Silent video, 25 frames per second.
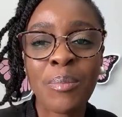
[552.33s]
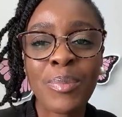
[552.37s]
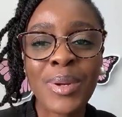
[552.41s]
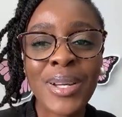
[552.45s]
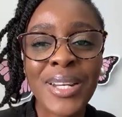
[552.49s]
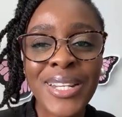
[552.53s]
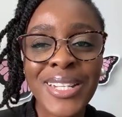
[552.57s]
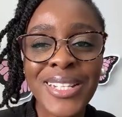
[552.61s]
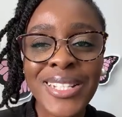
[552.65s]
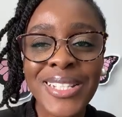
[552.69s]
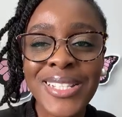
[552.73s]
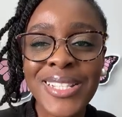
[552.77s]

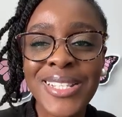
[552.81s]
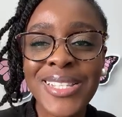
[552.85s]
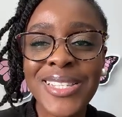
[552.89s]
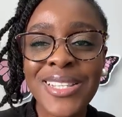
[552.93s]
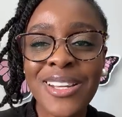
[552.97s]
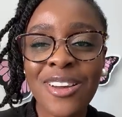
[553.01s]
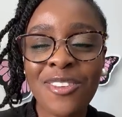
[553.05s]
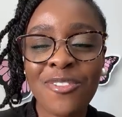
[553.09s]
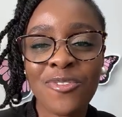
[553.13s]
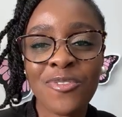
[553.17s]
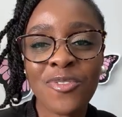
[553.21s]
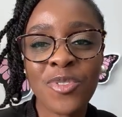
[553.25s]
Please
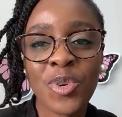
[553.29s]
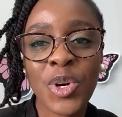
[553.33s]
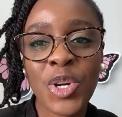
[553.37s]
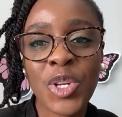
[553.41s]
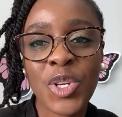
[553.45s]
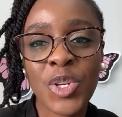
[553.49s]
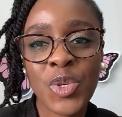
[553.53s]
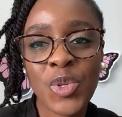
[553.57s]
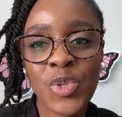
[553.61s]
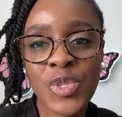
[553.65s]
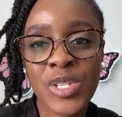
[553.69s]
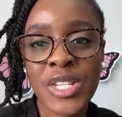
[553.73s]

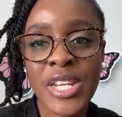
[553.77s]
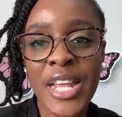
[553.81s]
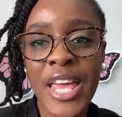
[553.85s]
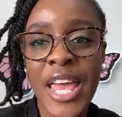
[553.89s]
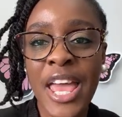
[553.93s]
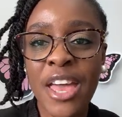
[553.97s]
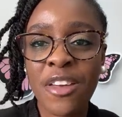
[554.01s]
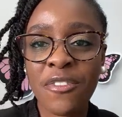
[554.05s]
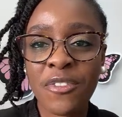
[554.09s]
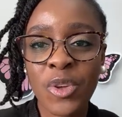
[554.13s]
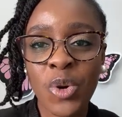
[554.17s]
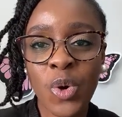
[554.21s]
avoid using
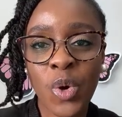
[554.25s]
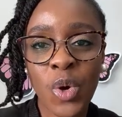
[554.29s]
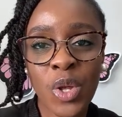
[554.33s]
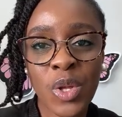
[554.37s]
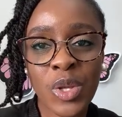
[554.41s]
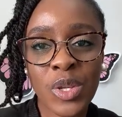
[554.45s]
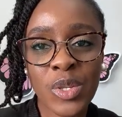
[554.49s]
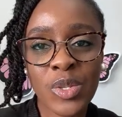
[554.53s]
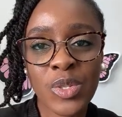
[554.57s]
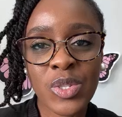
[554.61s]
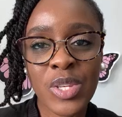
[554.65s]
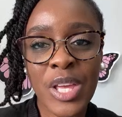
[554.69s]
heavy
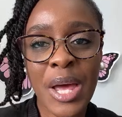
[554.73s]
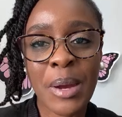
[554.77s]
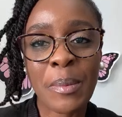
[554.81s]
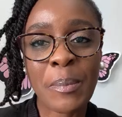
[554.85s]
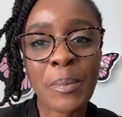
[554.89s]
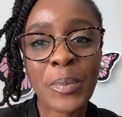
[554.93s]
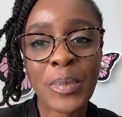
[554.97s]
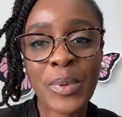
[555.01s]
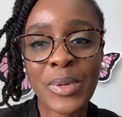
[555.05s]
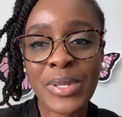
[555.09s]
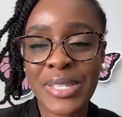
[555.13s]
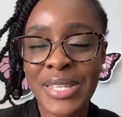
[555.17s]
oils
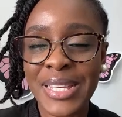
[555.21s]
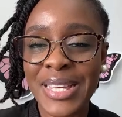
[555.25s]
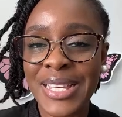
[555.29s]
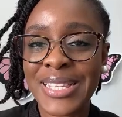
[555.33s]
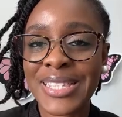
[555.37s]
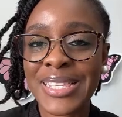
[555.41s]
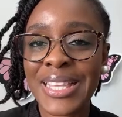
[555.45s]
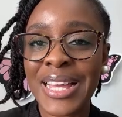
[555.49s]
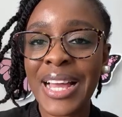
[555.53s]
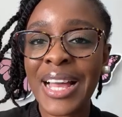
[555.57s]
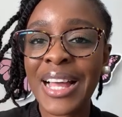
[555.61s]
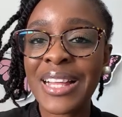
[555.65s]
and
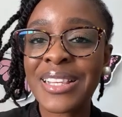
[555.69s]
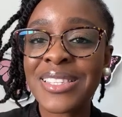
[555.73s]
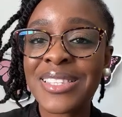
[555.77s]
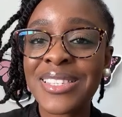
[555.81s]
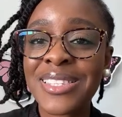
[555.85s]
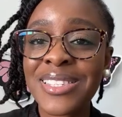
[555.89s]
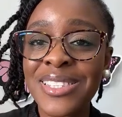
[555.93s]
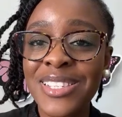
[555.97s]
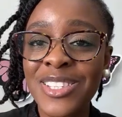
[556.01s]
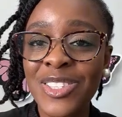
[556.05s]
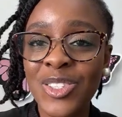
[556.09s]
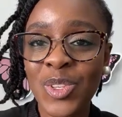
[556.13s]
butters that can
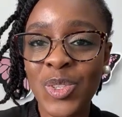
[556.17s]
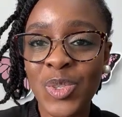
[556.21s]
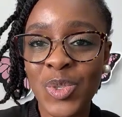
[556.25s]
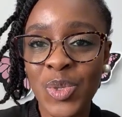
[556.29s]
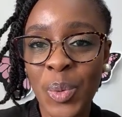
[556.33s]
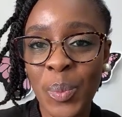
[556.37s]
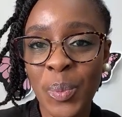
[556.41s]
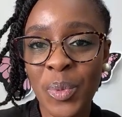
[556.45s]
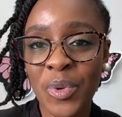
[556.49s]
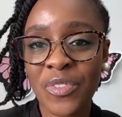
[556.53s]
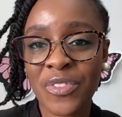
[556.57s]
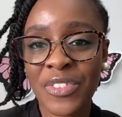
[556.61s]
sit on
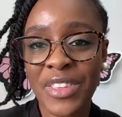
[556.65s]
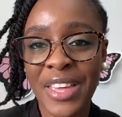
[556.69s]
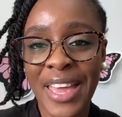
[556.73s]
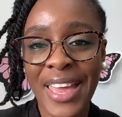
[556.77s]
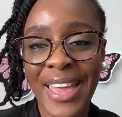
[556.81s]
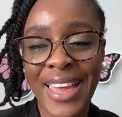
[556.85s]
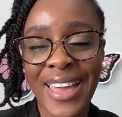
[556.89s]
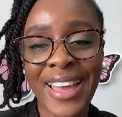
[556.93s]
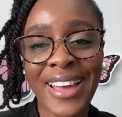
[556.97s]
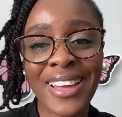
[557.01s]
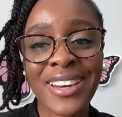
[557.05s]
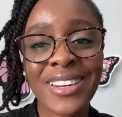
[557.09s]
top of the
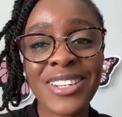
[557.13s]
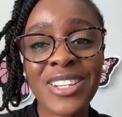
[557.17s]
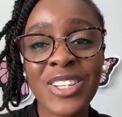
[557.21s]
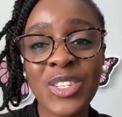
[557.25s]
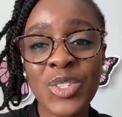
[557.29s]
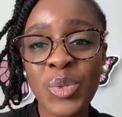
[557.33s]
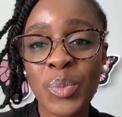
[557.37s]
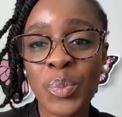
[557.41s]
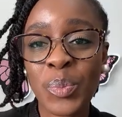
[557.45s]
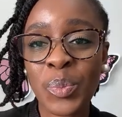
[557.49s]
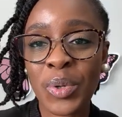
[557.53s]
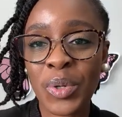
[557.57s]
hair and
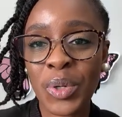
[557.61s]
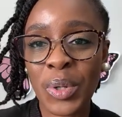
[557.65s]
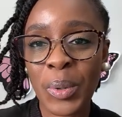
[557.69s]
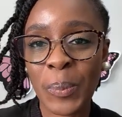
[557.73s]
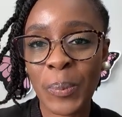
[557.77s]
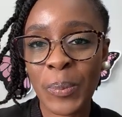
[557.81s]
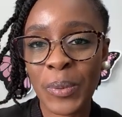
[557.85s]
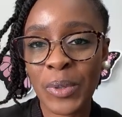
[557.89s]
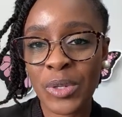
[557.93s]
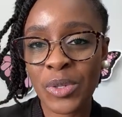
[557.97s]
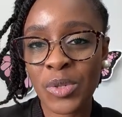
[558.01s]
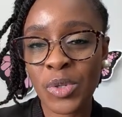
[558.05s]
lead to
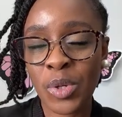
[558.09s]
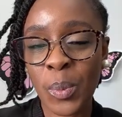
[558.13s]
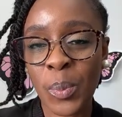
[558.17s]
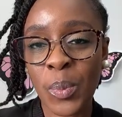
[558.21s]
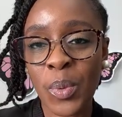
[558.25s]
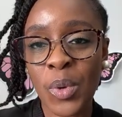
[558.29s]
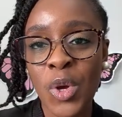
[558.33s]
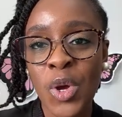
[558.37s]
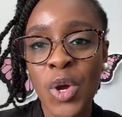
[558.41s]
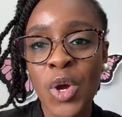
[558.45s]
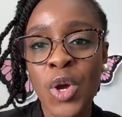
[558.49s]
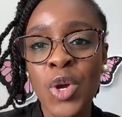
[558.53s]
product buildup.
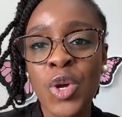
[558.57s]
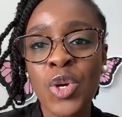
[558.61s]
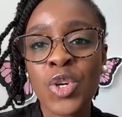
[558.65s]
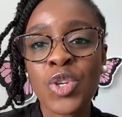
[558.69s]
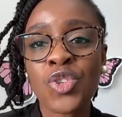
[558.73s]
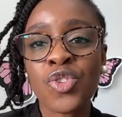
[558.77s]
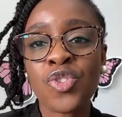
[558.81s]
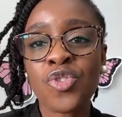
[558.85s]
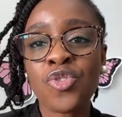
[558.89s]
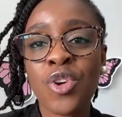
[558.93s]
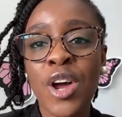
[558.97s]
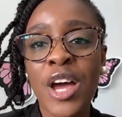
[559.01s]

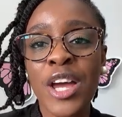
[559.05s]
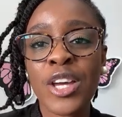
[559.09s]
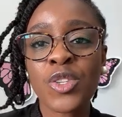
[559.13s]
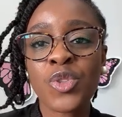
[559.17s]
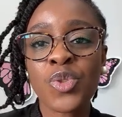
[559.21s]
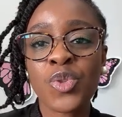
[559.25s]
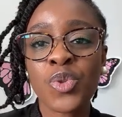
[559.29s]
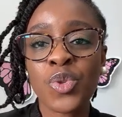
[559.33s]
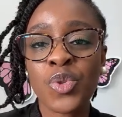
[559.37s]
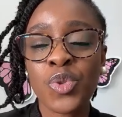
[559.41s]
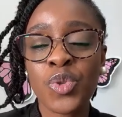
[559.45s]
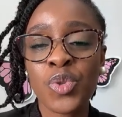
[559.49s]
Try
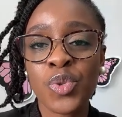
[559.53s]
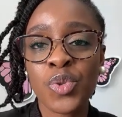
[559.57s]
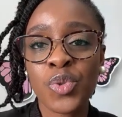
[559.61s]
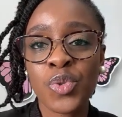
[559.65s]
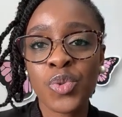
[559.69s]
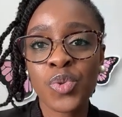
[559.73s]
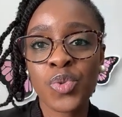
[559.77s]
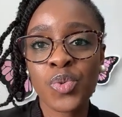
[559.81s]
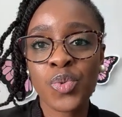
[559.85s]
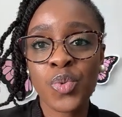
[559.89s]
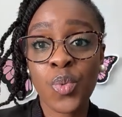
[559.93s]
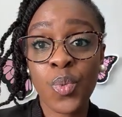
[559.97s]
to
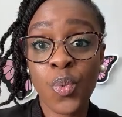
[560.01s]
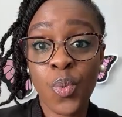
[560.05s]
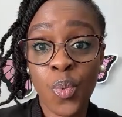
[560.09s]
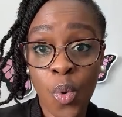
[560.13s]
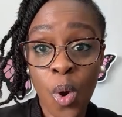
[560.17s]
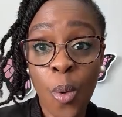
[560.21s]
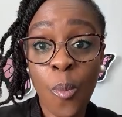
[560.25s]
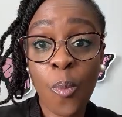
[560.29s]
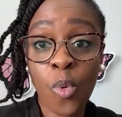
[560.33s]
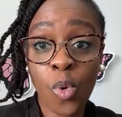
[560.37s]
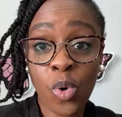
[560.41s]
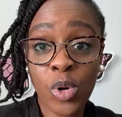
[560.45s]
use
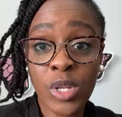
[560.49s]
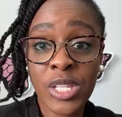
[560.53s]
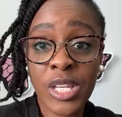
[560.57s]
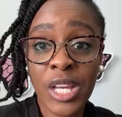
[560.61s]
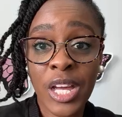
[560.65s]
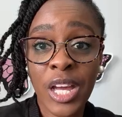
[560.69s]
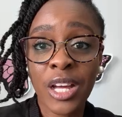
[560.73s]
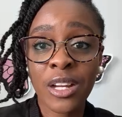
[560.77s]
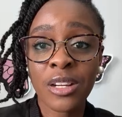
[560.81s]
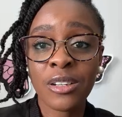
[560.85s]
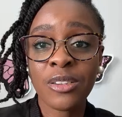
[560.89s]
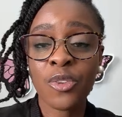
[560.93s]
warm
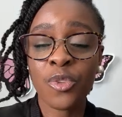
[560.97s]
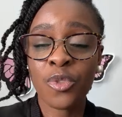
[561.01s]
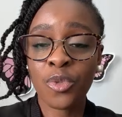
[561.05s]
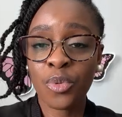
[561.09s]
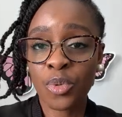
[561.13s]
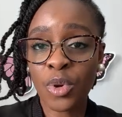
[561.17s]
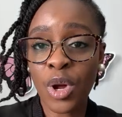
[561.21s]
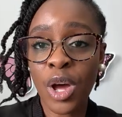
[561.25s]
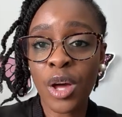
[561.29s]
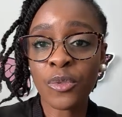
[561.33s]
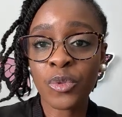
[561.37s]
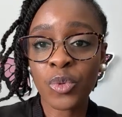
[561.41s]
water
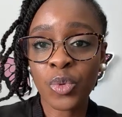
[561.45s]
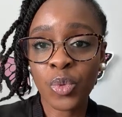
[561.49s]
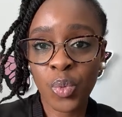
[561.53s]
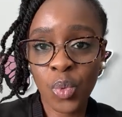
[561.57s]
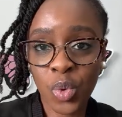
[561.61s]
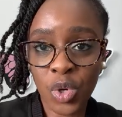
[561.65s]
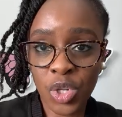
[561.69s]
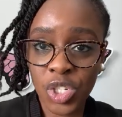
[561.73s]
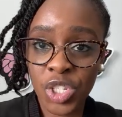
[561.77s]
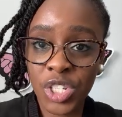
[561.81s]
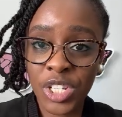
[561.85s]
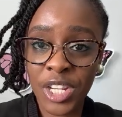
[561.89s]
throughout the
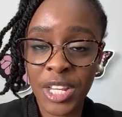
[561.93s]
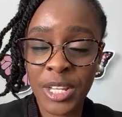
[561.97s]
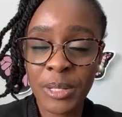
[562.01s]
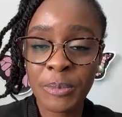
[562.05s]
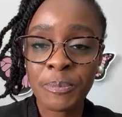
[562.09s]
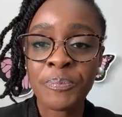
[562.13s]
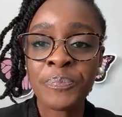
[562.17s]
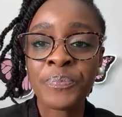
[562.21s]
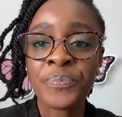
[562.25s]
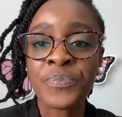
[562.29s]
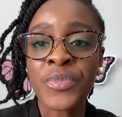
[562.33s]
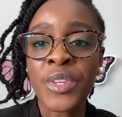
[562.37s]
wash
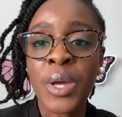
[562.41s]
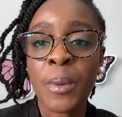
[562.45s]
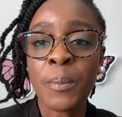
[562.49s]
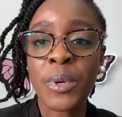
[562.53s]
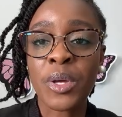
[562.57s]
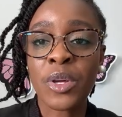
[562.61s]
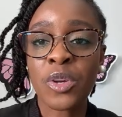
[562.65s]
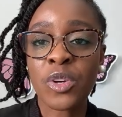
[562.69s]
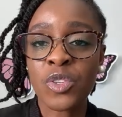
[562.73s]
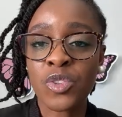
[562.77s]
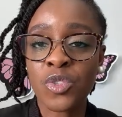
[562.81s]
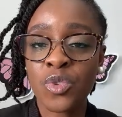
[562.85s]
day,
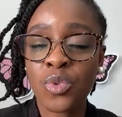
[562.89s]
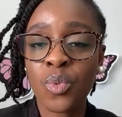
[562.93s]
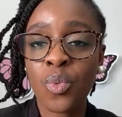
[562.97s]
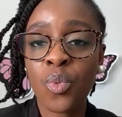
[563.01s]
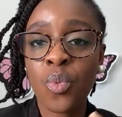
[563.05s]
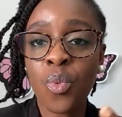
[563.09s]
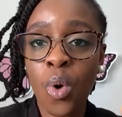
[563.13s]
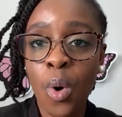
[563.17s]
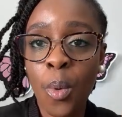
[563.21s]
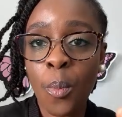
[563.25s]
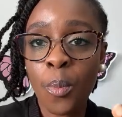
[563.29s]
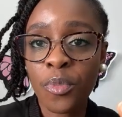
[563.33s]
because the
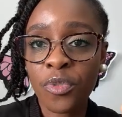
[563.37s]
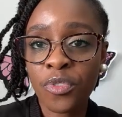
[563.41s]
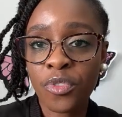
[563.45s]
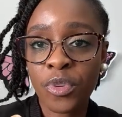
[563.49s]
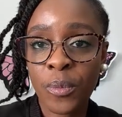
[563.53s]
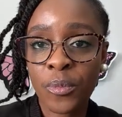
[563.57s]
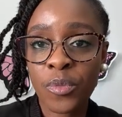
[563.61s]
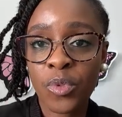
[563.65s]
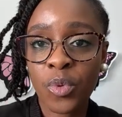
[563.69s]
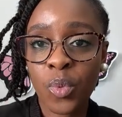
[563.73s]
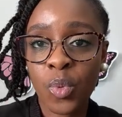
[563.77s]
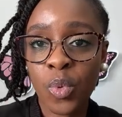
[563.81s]
warmth
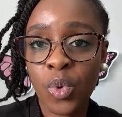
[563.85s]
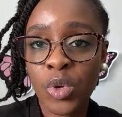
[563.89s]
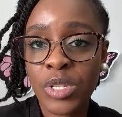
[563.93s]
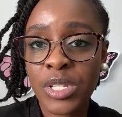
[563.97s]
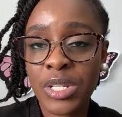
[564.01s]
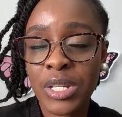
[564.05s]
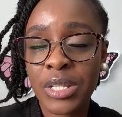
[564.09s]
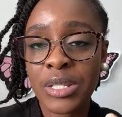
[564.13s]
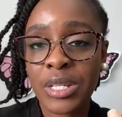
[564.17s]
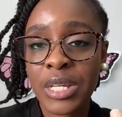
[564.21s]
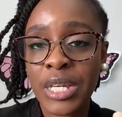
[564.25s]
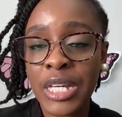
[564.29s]
from the
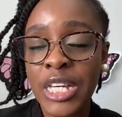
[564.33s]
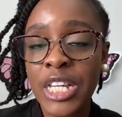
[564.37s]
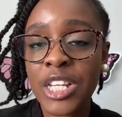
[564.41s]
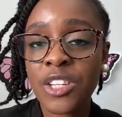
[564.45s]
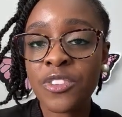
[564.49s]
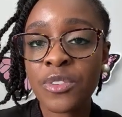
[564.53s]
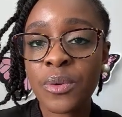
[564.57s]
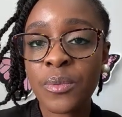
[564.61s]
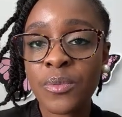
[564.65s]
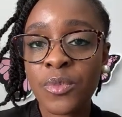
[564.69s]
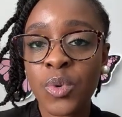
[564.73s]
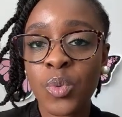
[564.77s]
water, the heat
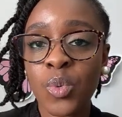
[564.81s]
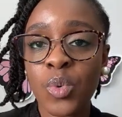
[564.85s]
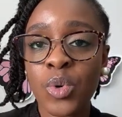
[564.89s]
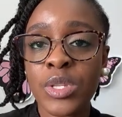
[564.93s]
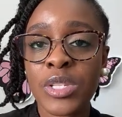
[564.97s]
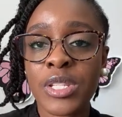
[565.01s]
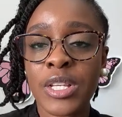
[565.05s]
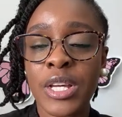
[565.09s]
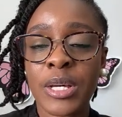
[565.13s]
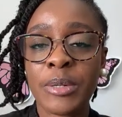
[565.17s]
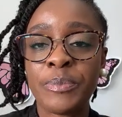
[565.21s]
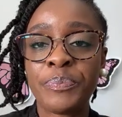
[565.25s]
from the
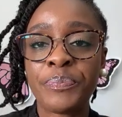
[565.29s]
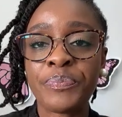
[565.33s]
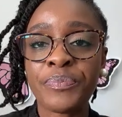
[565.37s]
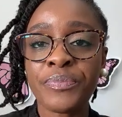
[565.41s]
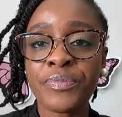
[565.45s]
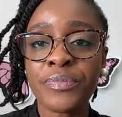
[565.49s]
water,